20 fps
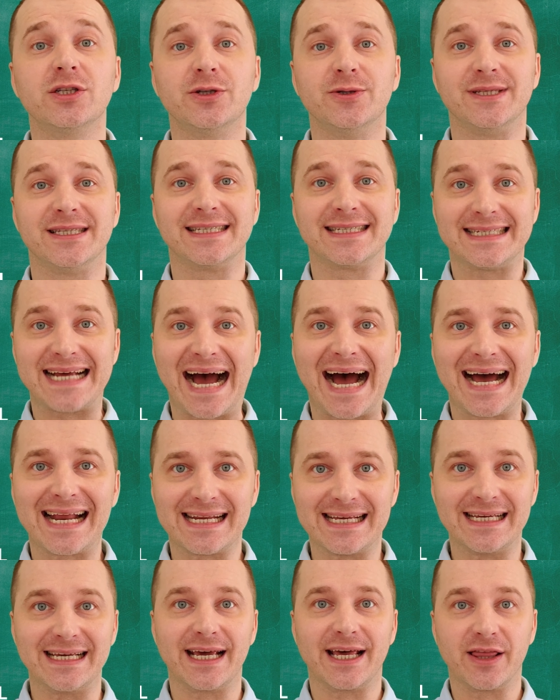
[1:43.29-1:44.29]
to
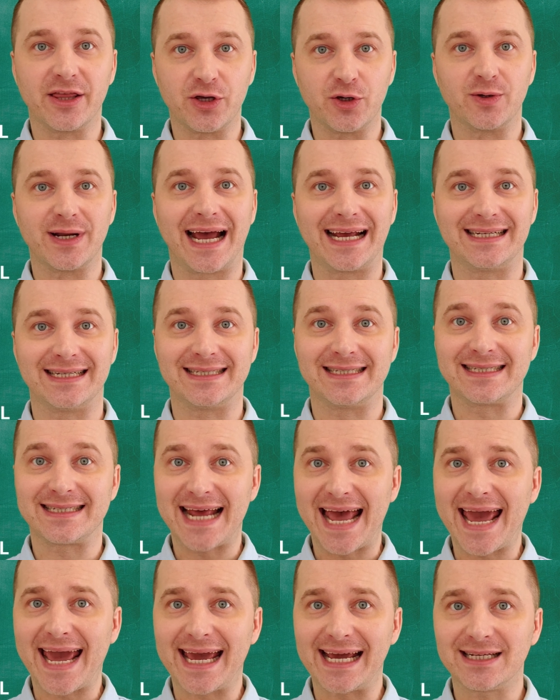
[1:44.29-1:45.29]
study in the United
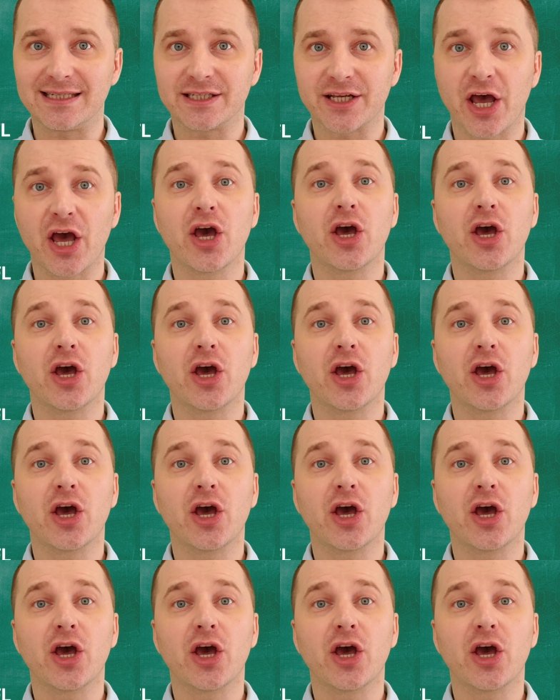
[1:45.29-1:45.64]
States,